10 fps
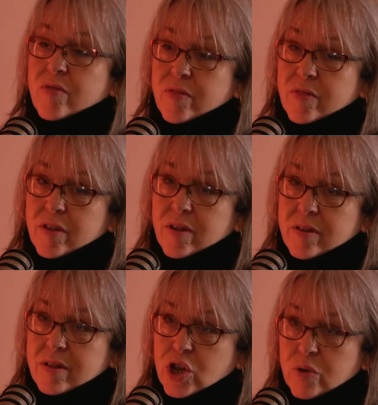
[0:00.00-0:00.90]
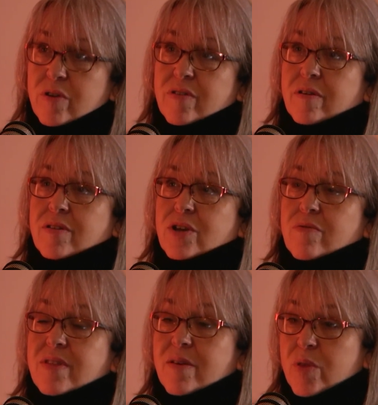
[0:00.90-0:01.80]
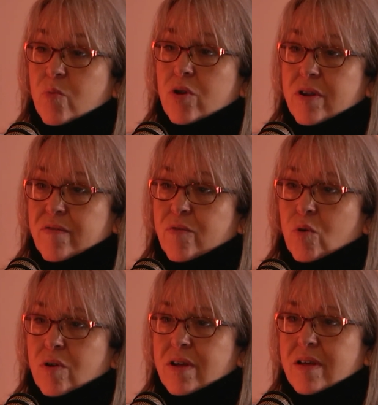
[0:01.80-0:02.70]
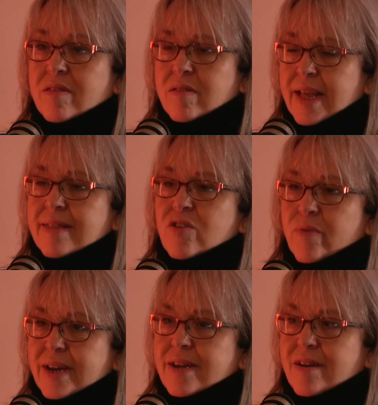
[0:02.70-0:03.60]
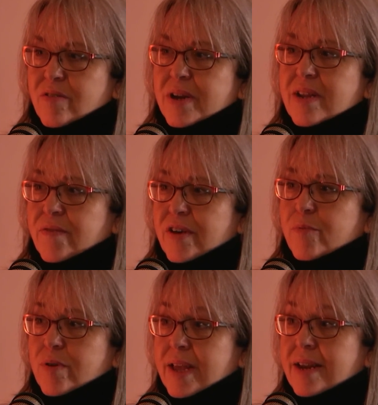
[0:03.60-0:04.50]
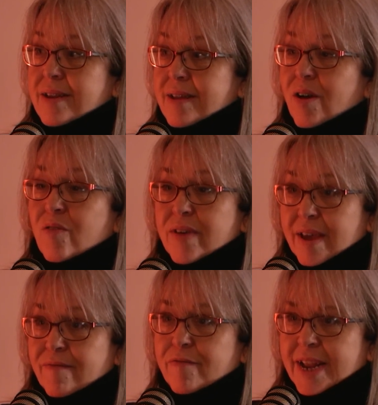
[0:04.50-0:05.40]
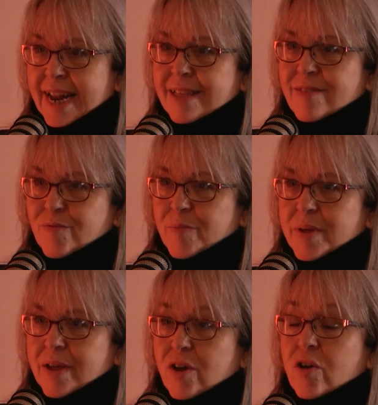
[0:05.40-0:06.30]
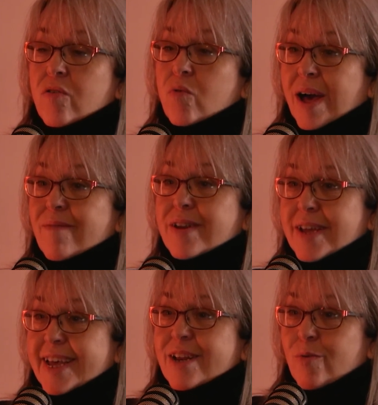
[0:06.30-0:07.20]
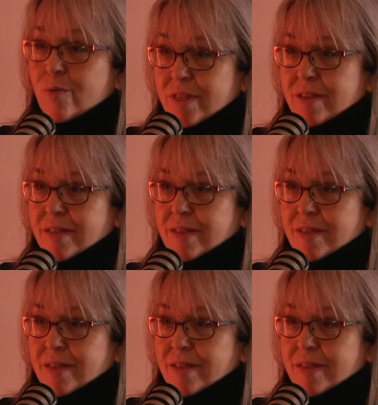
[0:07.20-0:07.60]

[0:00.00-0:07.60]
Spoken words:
The Junior Cert students, it was 1 in 4. So that's 20 and 25% of every classroom who have a diagnosis.